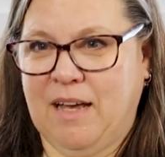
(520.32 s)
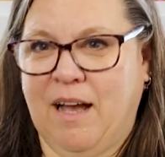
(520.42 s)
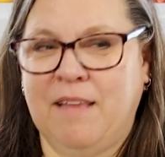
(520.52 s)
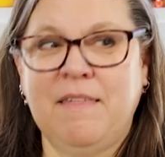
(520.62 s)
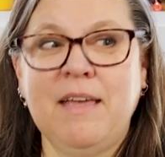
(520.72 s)

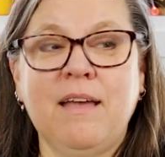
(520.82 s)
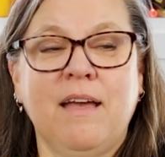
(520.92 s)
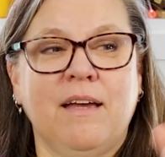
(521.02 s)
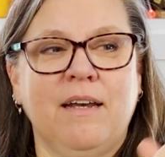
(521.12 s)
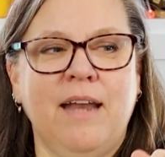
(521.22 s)
Yeah, I think
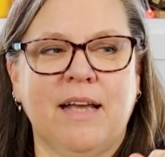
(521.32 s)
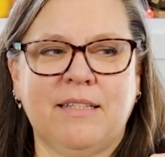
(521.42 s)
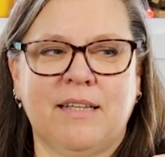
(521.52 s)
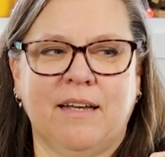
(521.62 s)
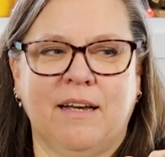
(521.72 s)

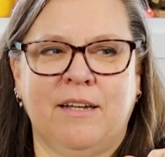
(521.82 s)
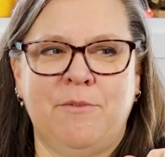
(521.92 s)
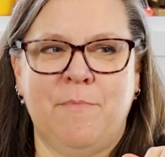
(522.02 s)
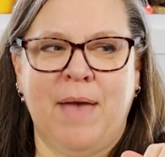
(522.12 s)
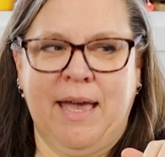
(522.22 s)
next to
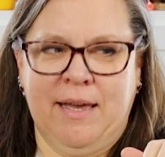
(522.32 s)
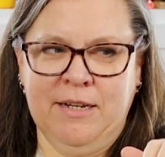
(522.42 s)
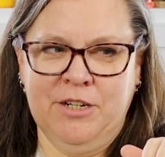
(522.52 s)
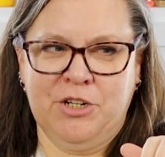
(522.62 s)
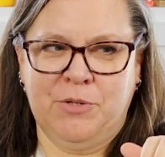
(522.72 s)

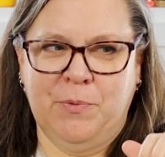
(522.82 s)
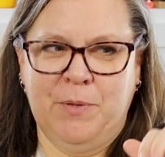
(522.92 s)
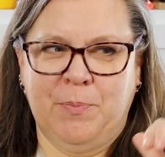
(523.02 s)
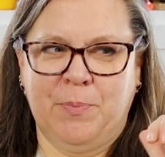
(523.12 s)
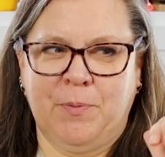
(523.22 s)
Unmatched,
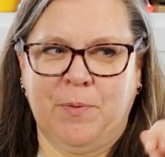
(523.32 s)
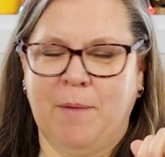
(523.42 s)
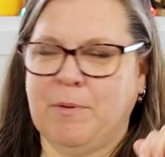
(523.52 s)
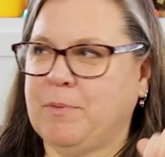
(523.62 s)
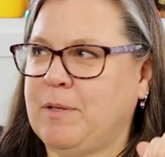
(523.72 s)
we
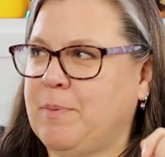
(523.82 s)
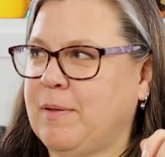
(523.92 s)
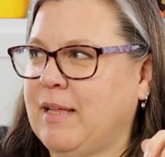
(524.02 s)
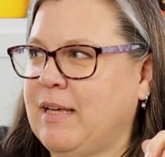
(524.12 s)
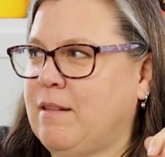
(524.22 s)
probably
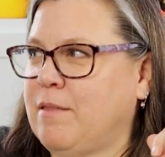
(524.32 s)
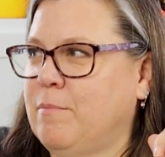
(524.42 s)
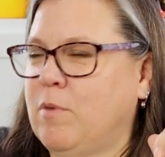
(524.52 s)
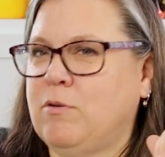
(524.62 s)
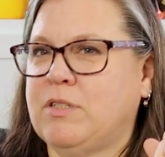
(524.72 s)
played the
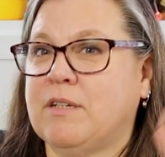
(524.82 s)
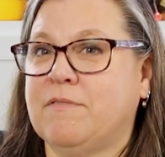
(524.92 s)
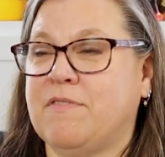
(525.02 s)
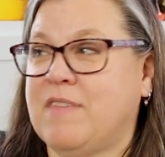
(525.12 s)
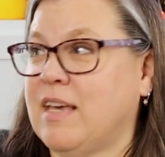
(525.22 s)
most
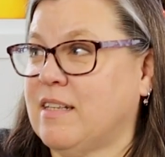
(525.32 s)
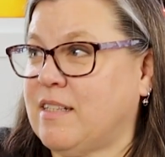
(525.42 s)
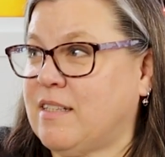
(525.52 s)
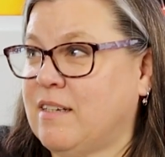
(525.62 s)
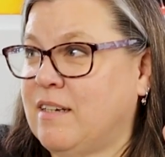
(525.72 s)
of
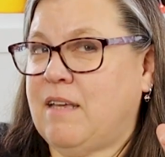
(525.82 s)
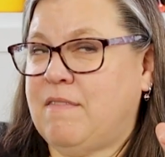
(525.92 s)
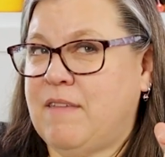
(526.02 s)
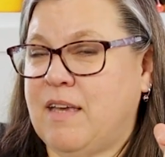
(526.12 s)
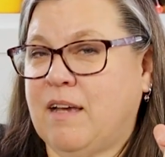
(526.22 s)
this, I
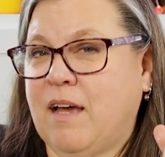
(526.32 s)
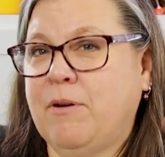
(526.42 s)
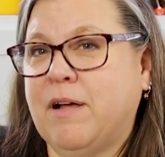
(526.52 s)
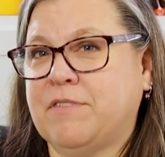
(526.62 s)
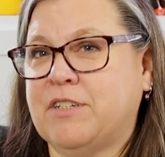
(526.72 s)
think. I
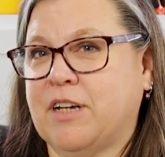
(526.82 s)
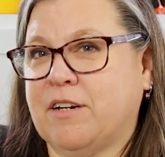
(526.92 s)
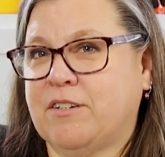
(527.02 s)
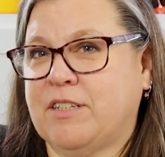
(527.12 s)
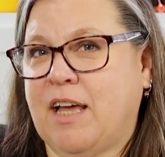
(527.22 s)
will have to
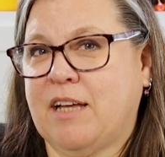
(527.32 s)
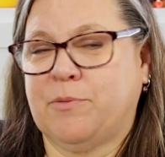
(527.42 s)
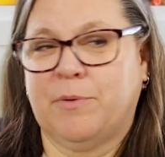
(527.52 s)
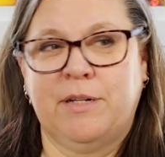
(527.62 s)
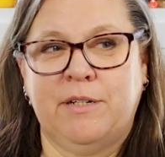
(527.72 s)
check our
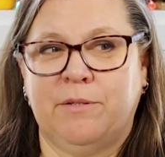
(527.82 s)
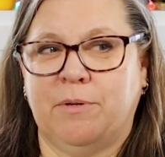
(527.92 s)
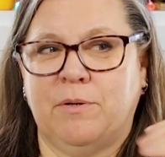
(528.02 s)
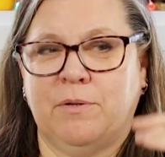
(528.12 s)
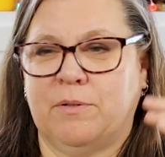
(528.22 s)
stats. We're going to do a whole...